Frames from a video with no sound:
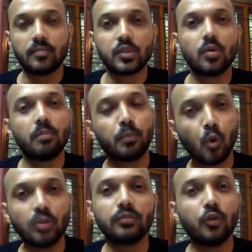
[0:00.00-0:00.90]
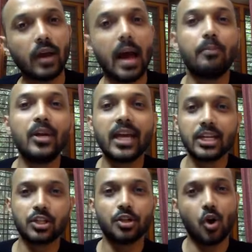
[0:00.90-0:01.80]
So both for
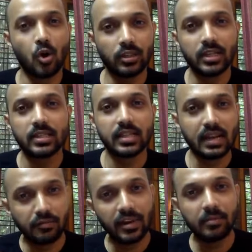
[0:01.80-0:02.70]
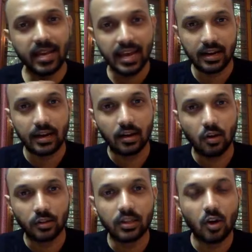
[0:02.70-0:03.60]
application on this inflamed area,
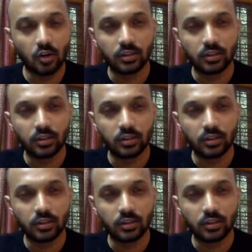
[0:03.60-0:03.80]
on the